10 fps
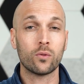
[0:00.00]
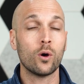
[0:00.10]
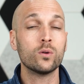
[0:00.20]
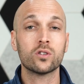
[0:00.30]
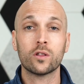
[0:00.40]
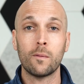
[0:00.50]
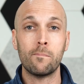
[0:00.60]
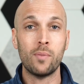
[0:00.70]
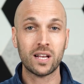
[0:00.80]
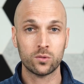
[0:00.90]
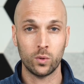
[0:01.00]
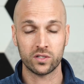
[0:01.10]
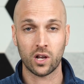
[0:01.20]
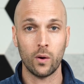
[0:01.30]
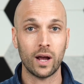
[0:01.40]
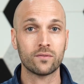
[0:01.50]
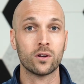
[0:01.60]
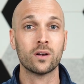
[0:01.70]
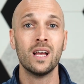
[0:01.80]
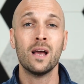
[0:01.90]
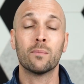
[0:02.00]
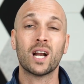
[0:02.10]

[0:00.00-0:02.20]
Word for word: Those are the best ones to go after,